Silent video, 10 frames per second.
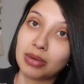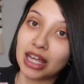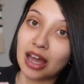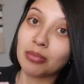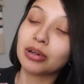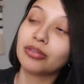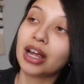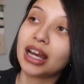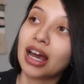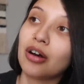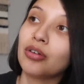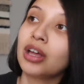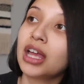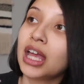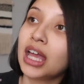p.m. right now.
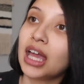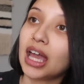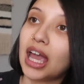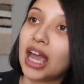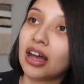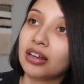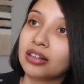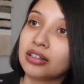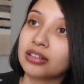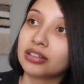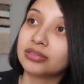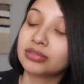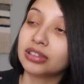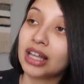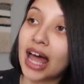And uh,
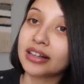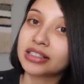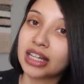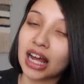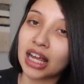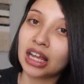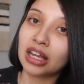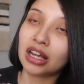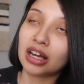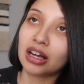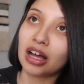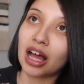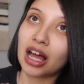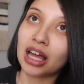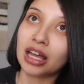last night,
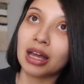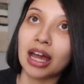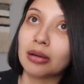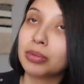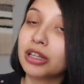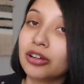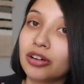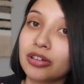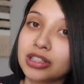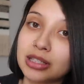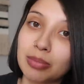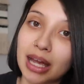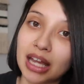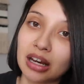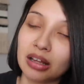I had put the girls to
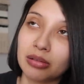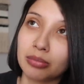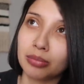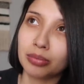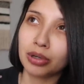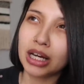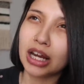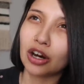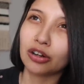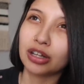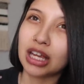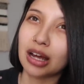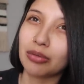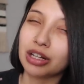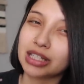bed pretty early.
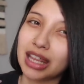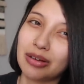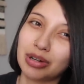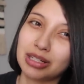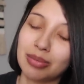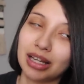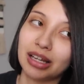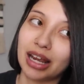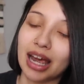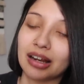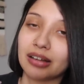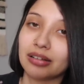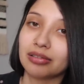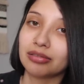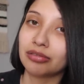I want to say they went to bed like at
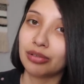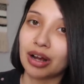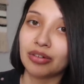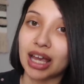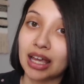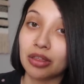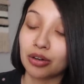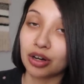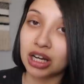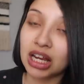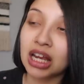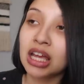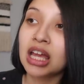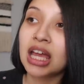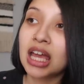around 8.30.
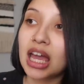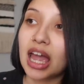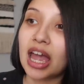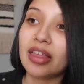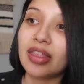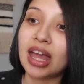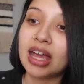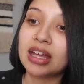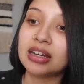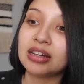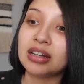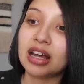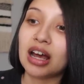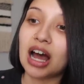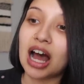And then
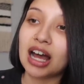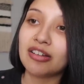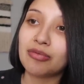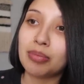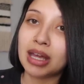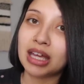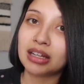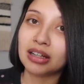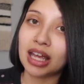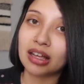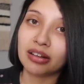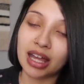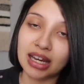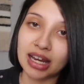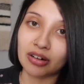I've been like
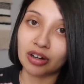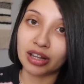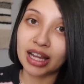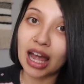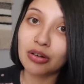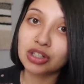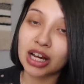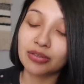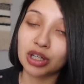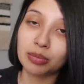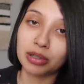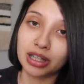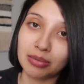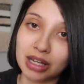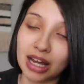laying down on the couch after I put
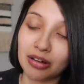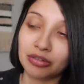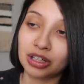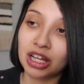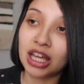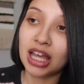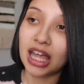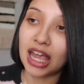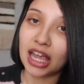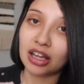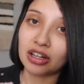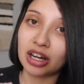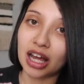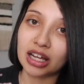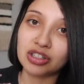down and
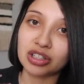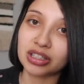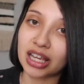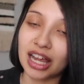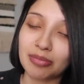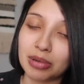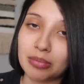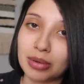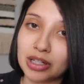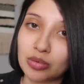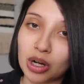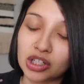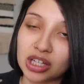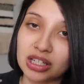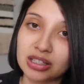I just like have been binge
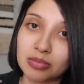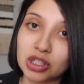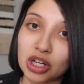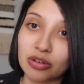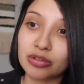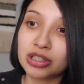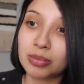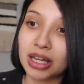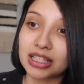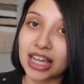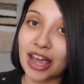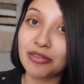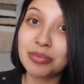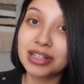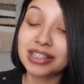watching some shows because I
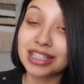haven't been